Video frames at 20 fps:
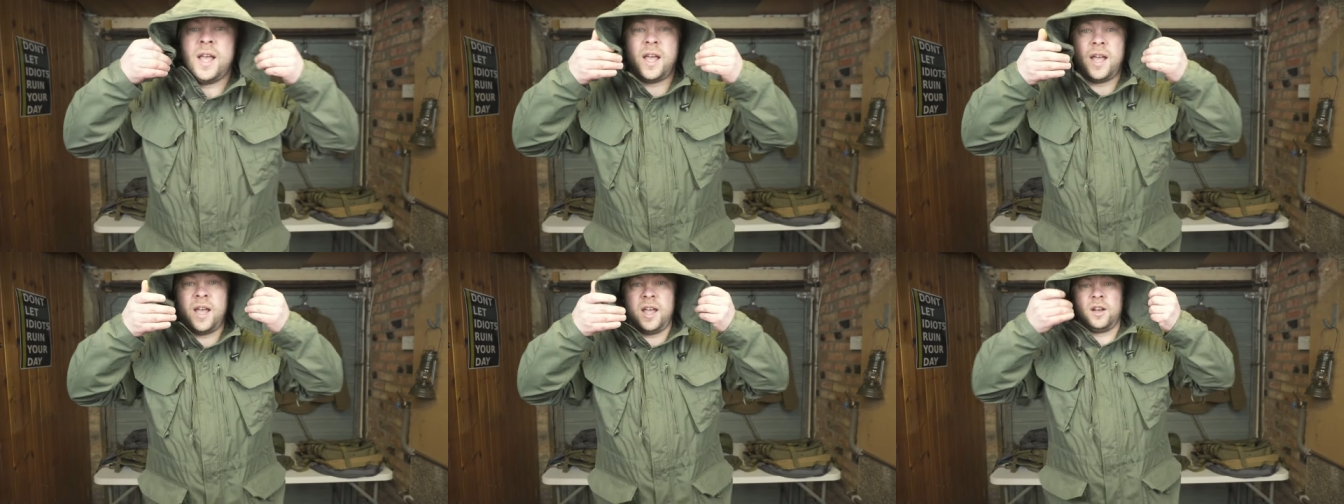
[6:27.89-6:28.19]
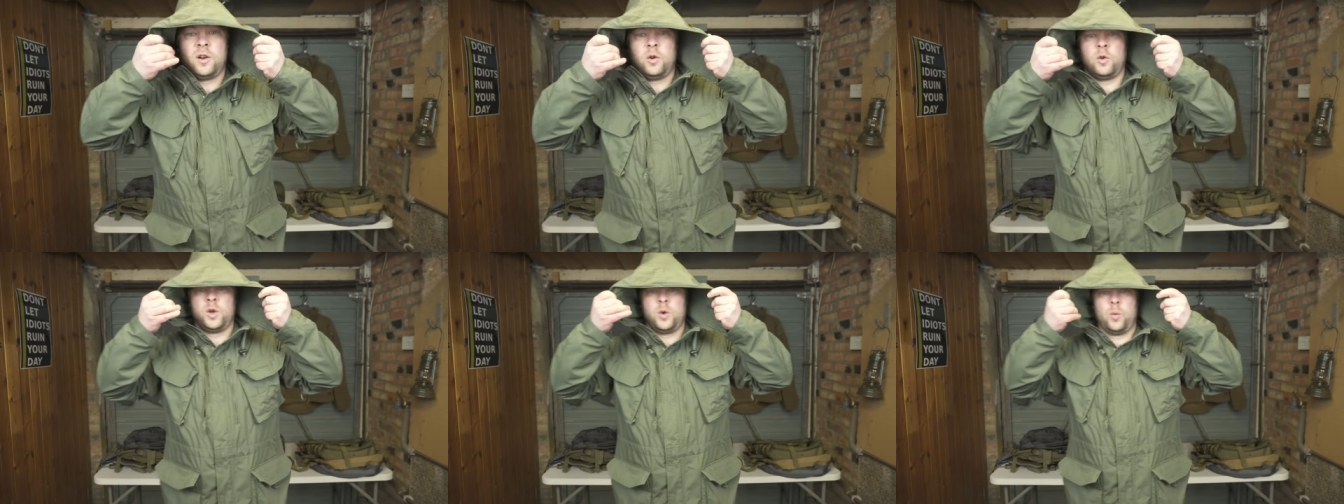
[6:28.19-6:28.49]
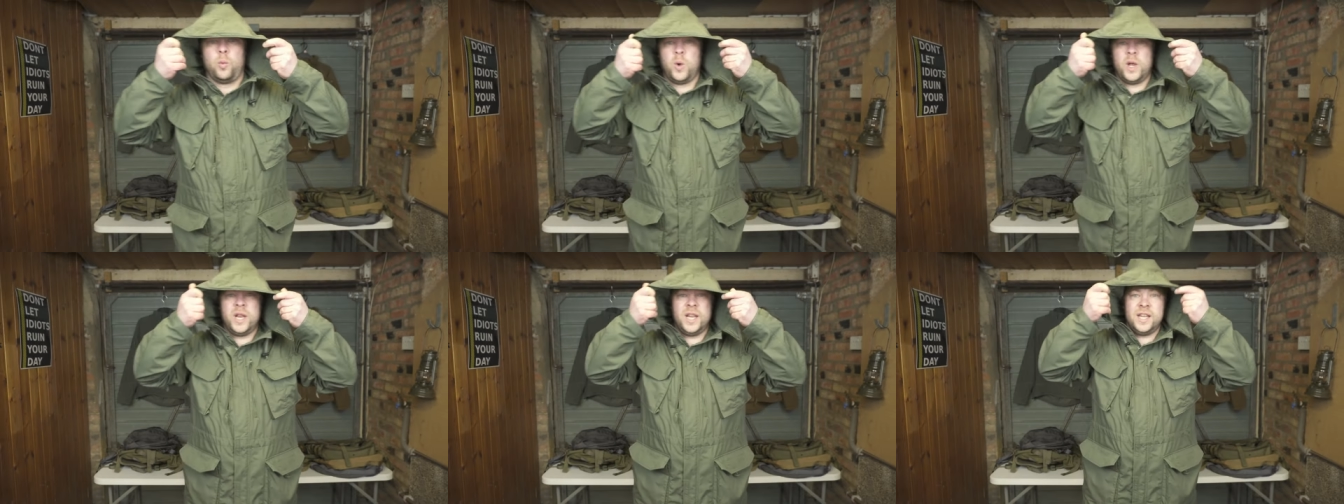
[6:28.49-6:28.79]
and on the
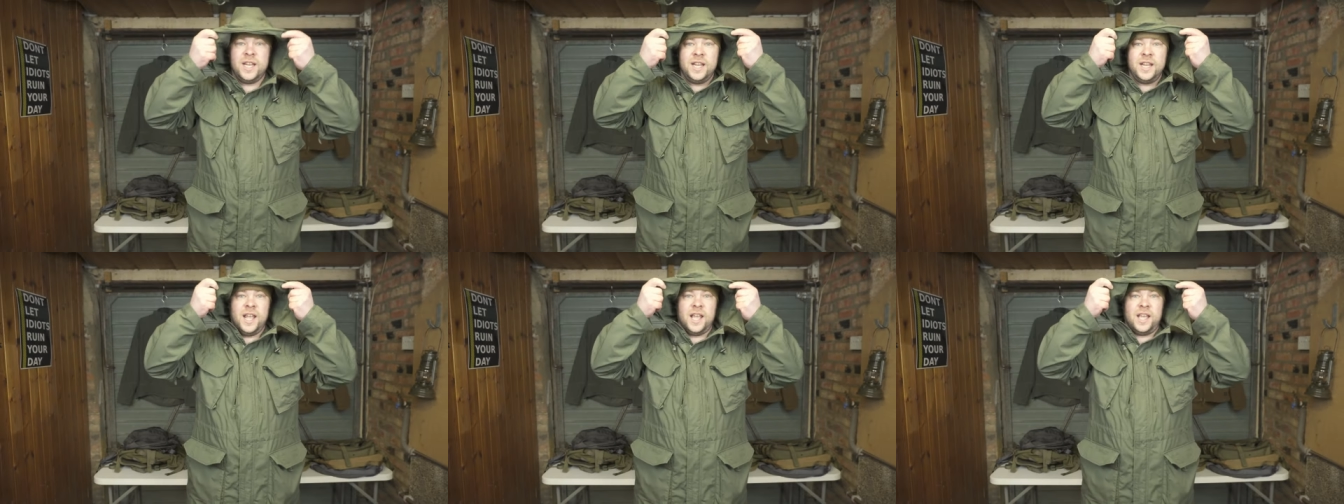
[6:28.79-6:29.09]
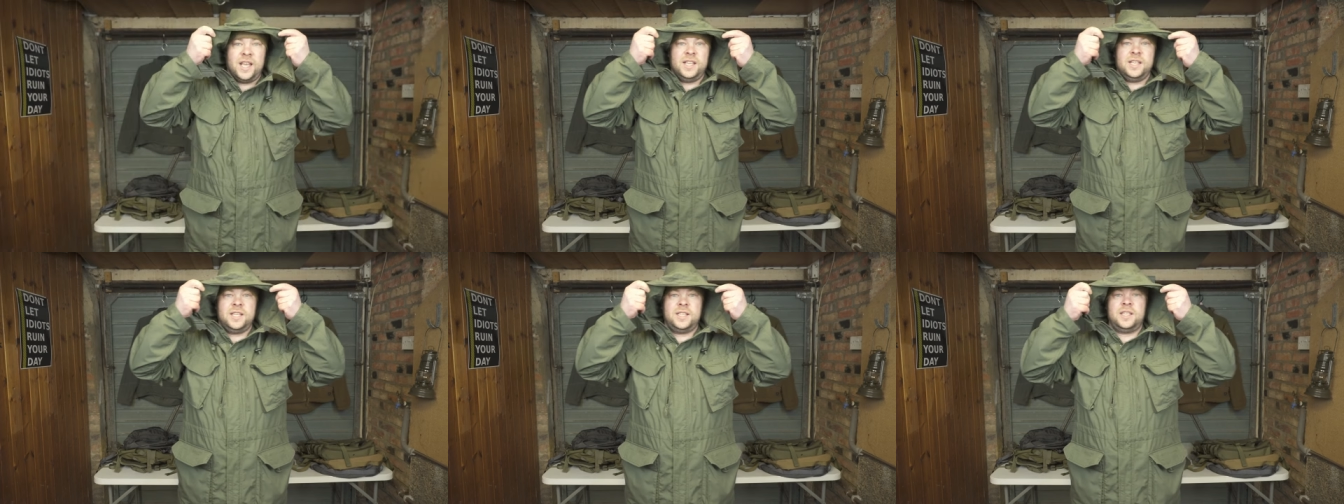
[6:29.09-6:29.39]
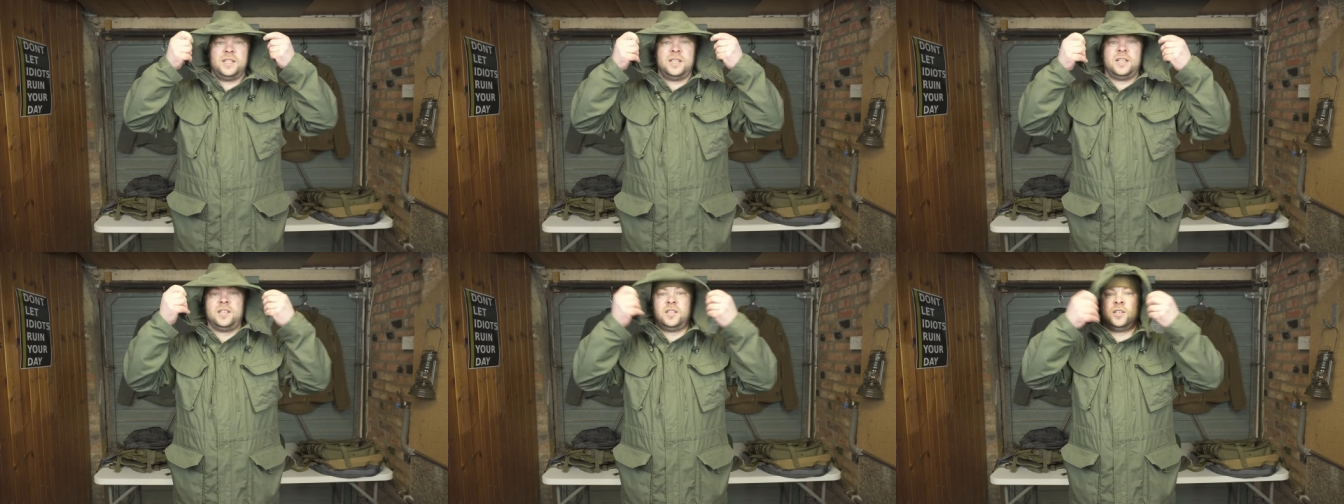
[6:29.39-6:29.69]
windy
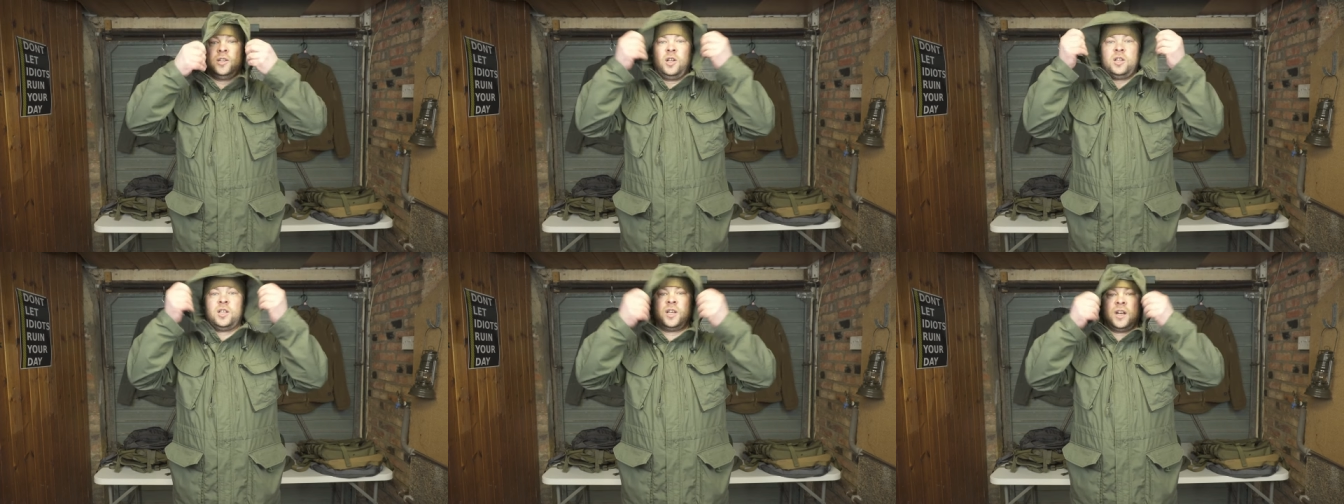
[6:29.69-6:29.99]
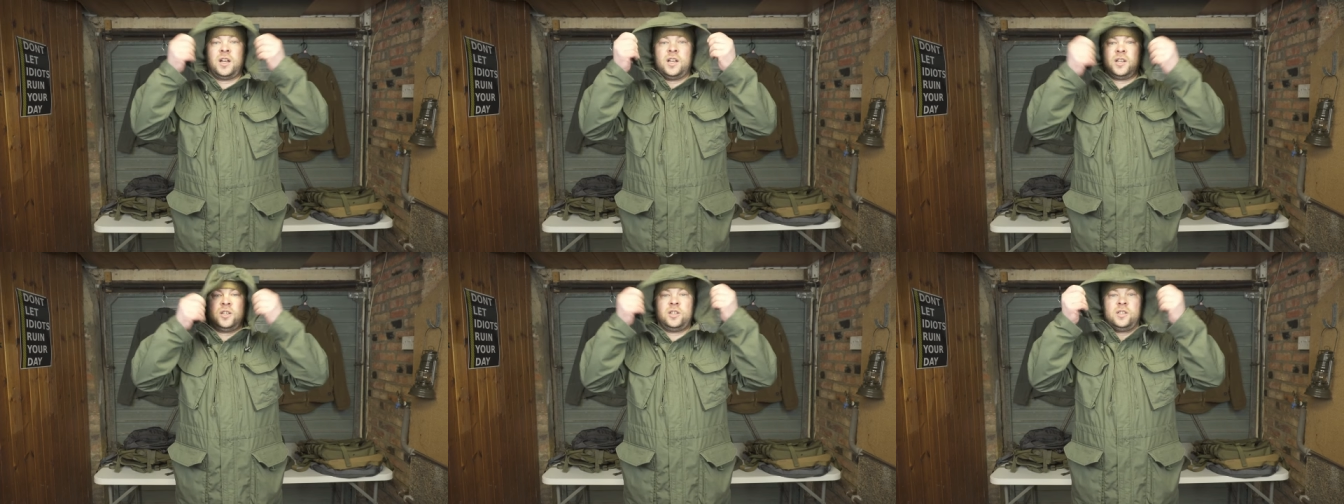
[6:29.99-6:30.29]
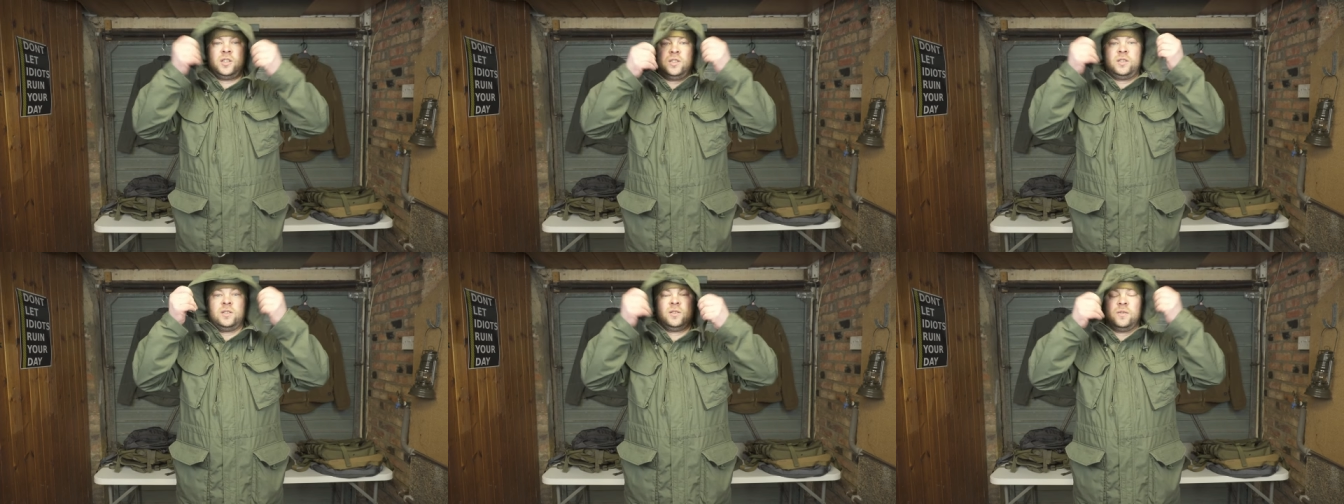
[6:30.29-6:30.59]
days it's not gonna
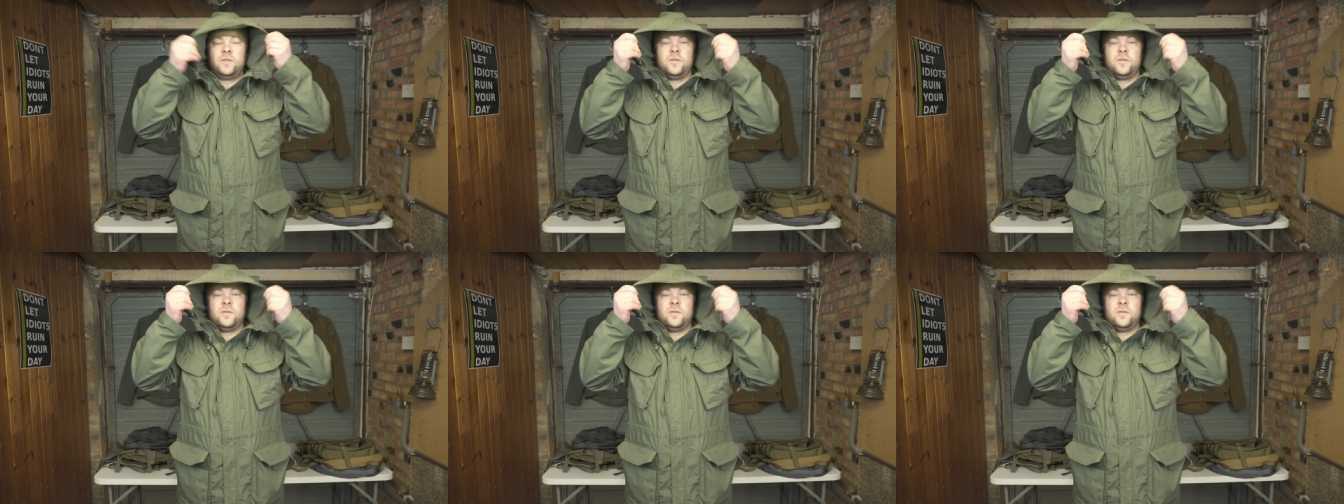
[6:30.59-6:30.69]
just